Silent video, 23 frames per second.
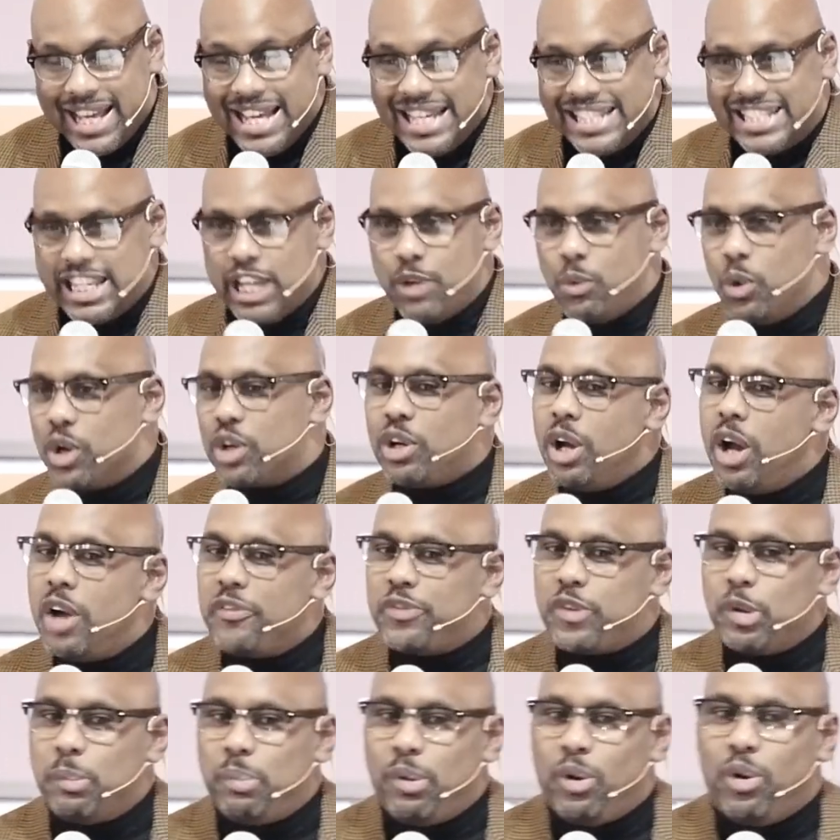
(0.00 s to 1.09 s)
See, we're
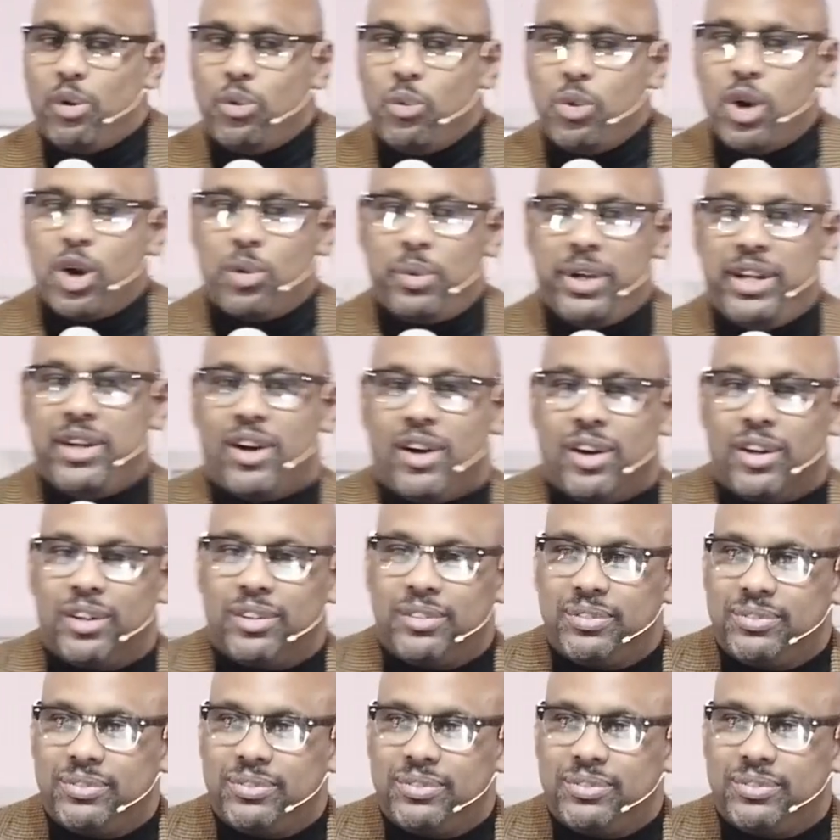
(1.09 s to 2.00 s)
comfortable where we are.